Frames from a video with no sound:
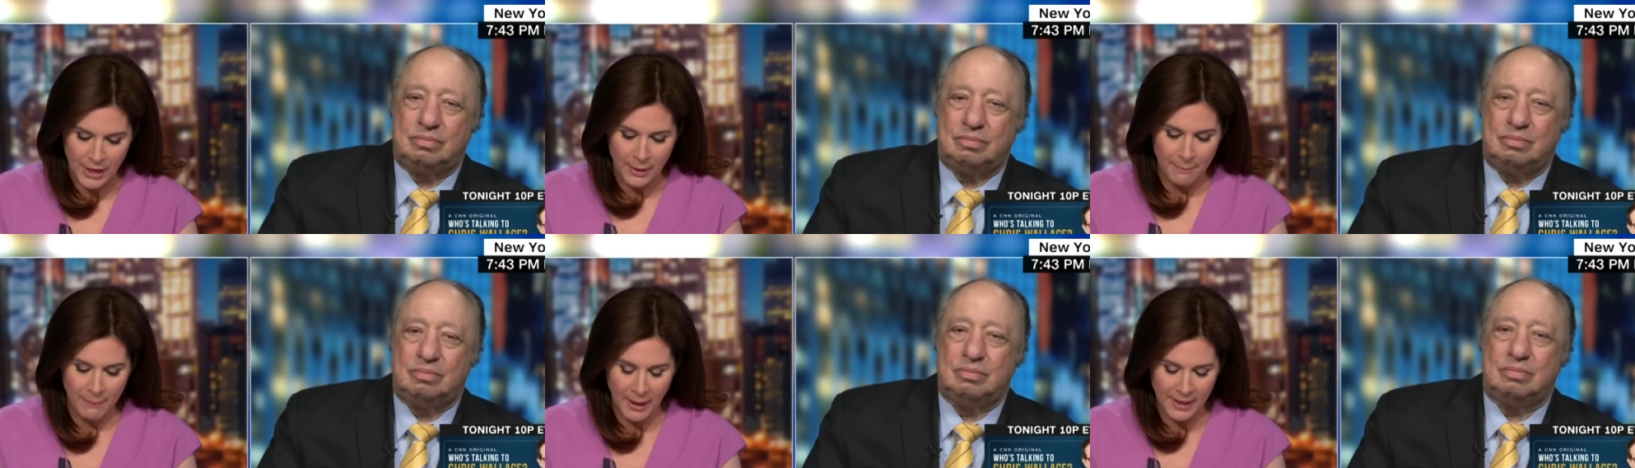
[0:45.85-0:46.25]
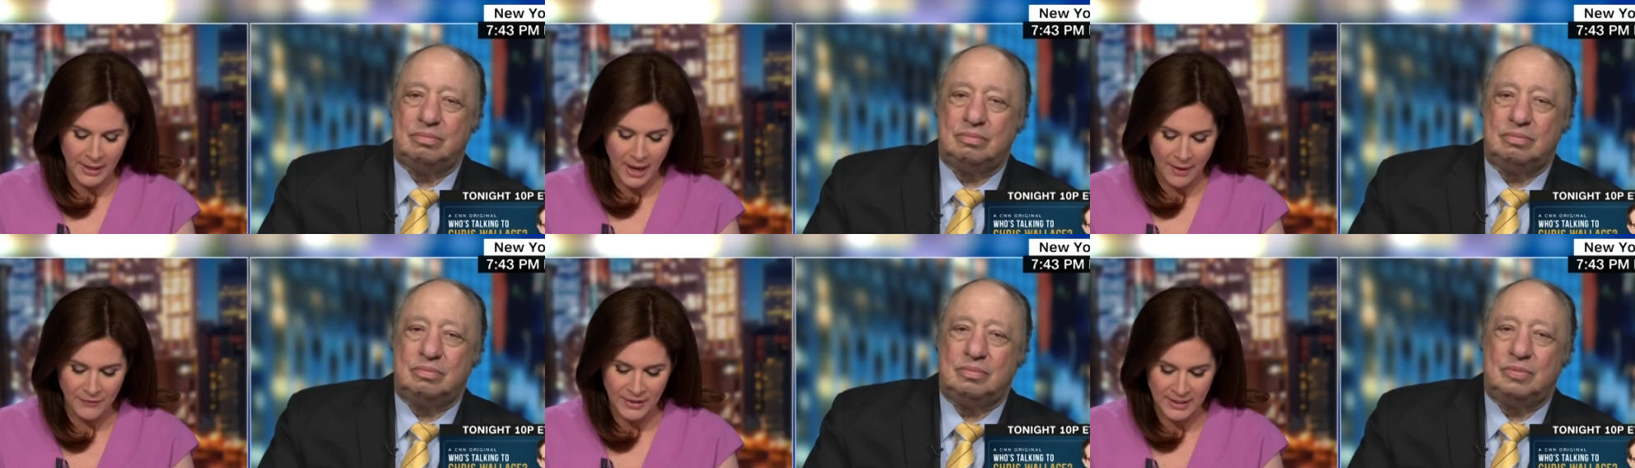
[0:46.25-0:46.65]
Speaker 1: But
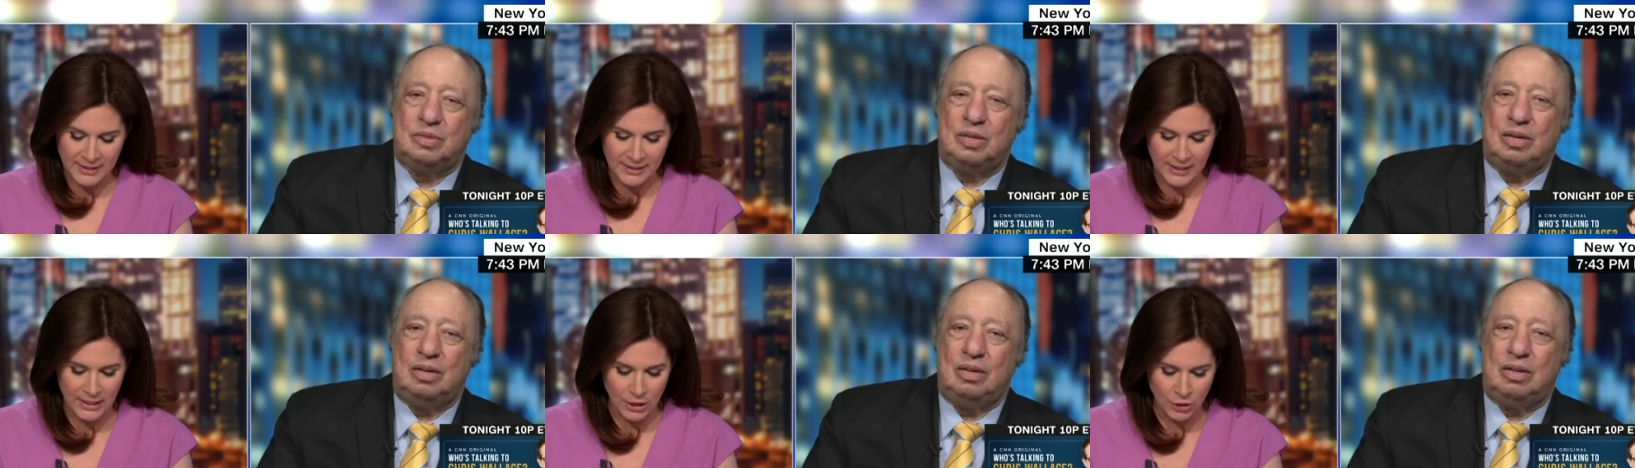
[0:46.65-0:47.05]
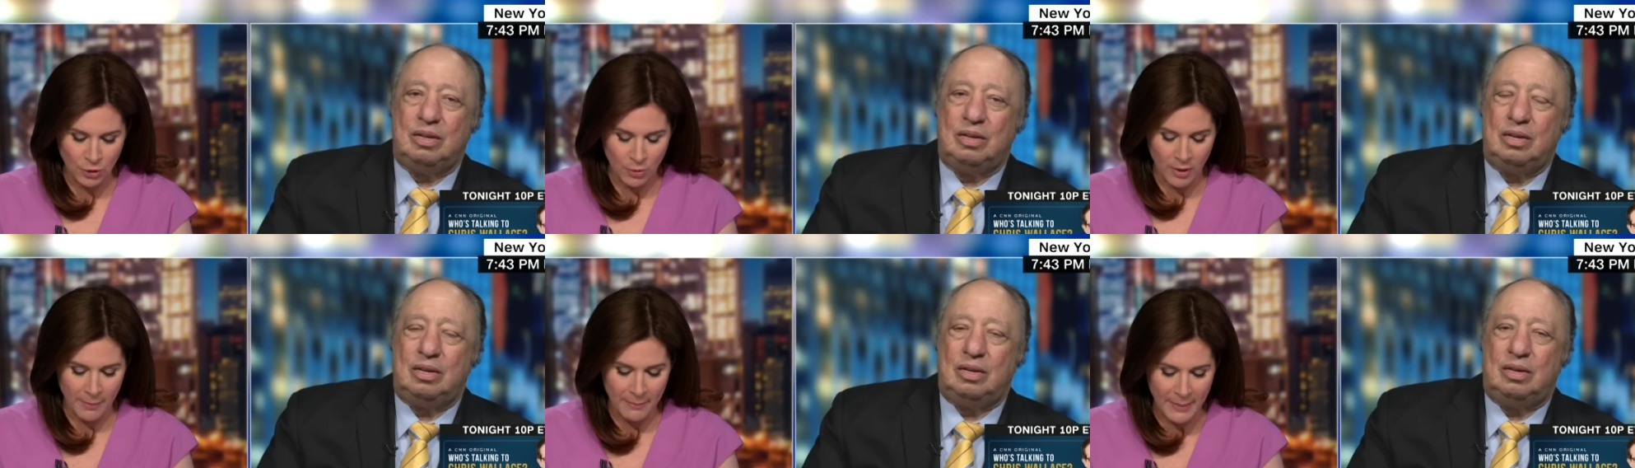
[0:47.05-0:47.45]
obviously, you
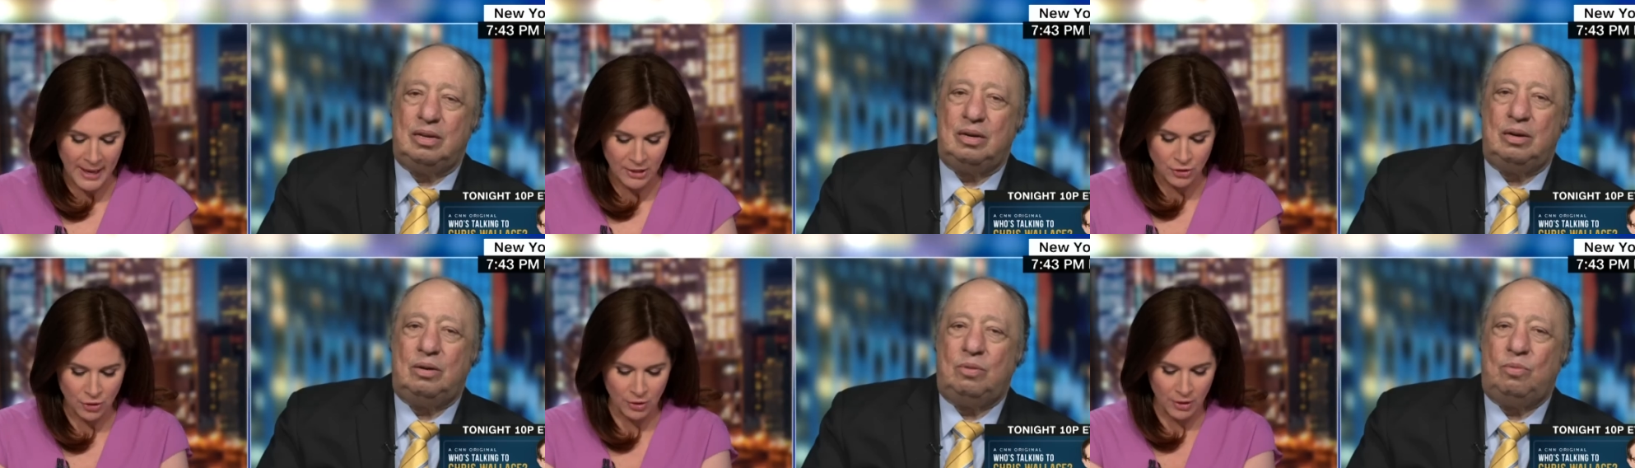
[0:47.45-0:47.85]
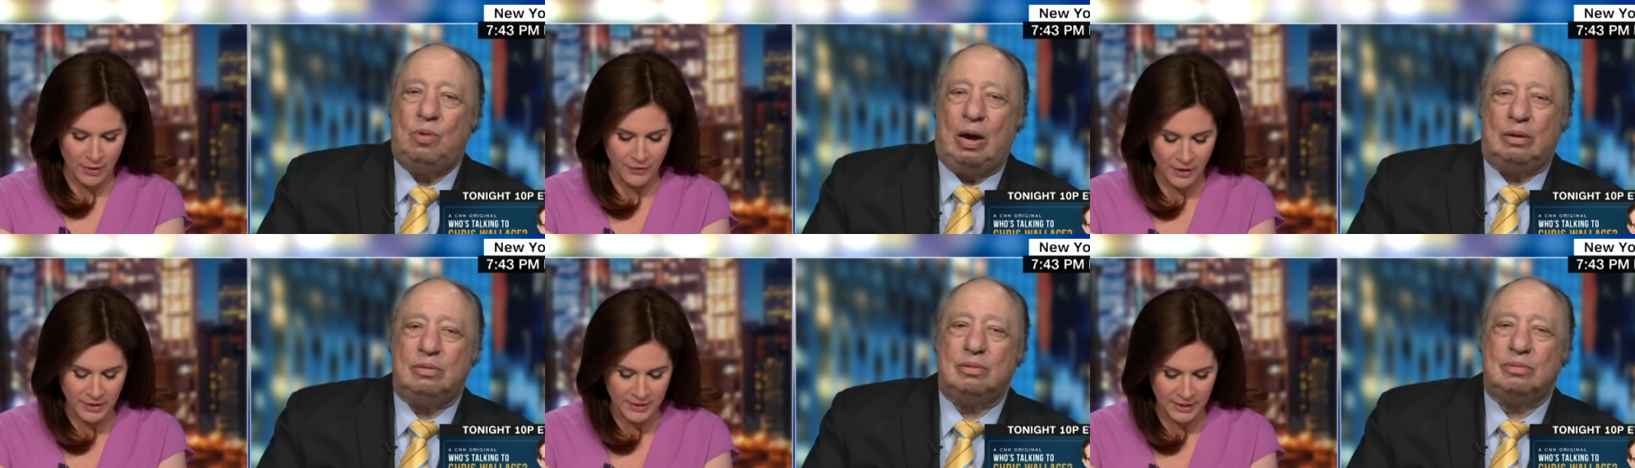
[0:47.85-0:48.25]
were a major, a
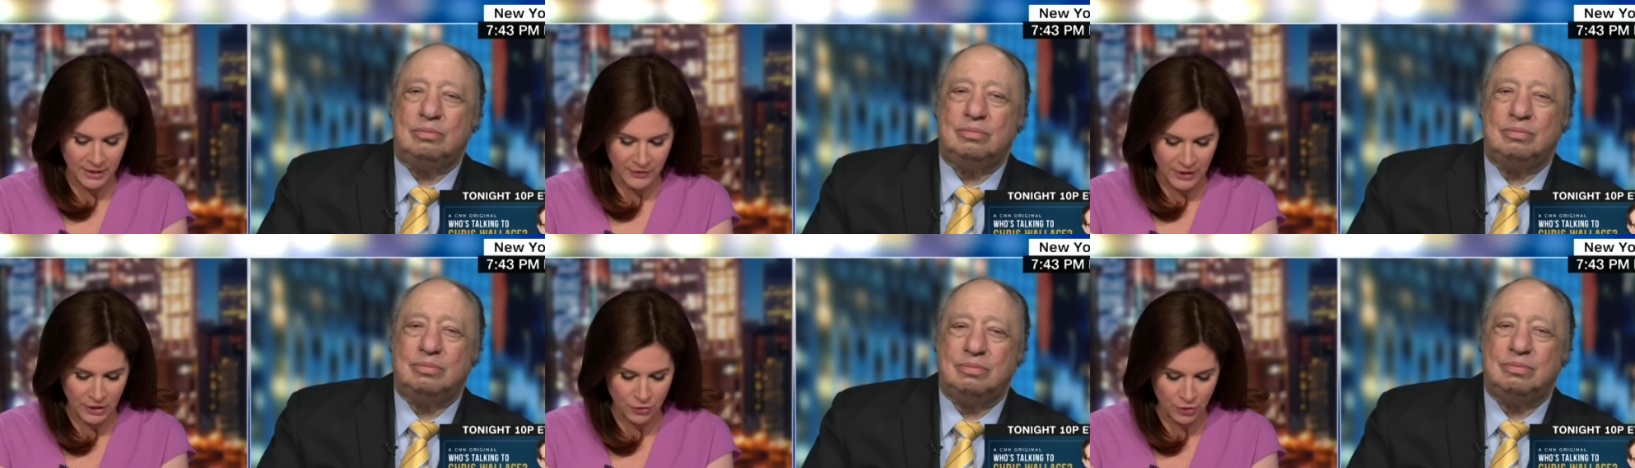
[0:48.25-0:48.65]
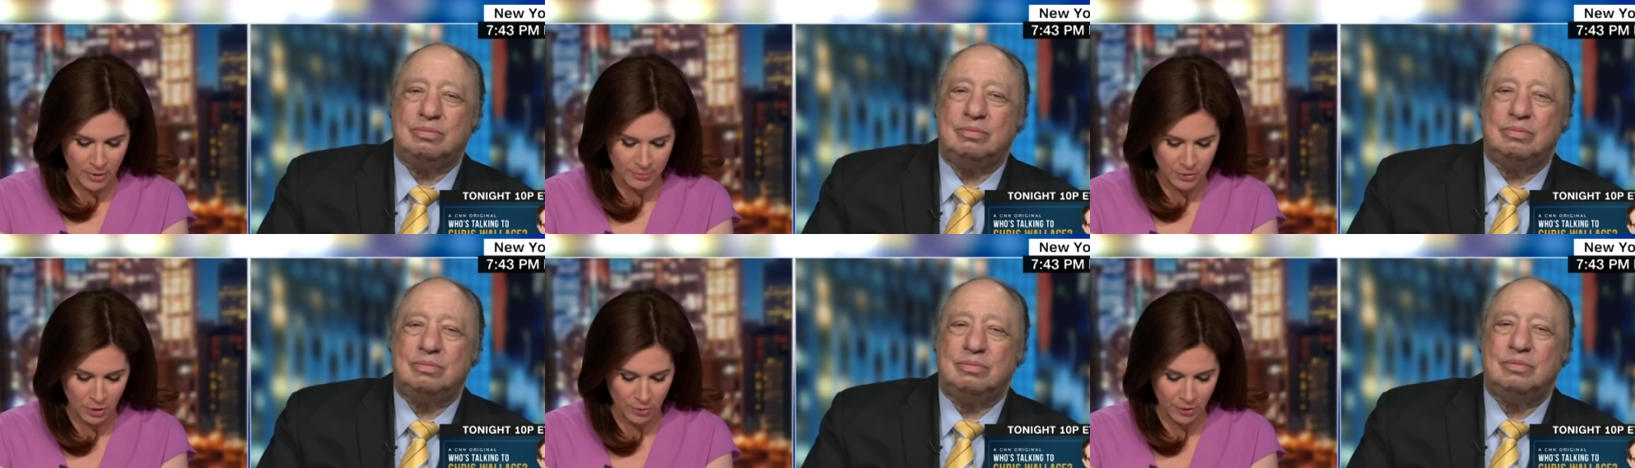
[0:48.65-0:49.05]
very significant Trump
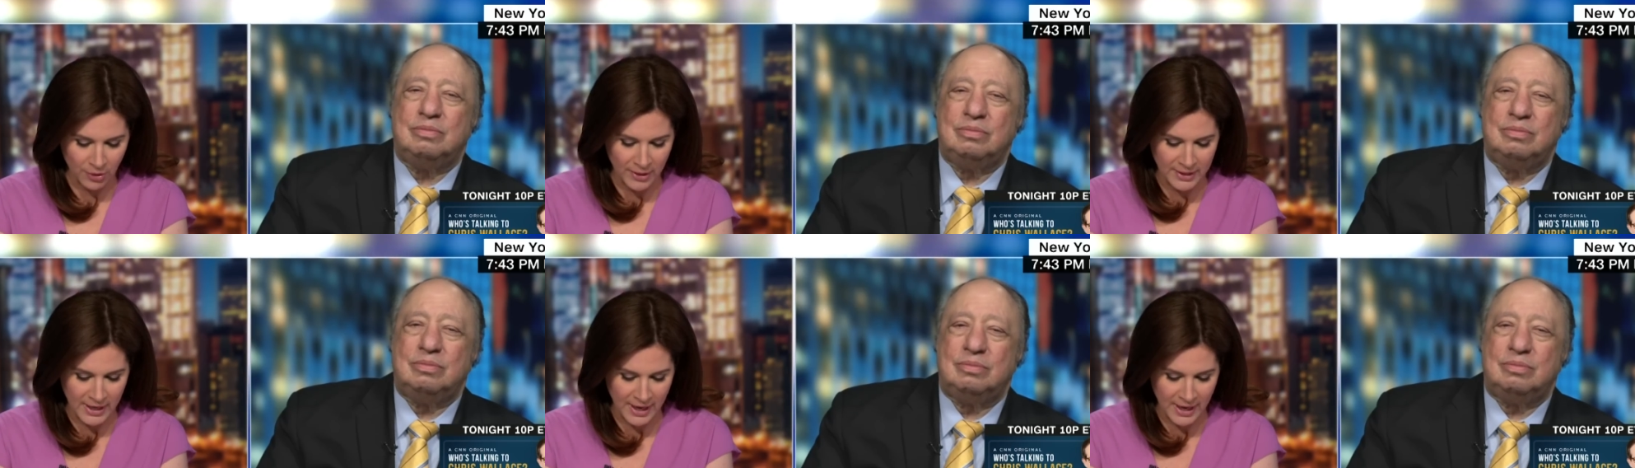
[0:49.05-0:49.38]
donor, and,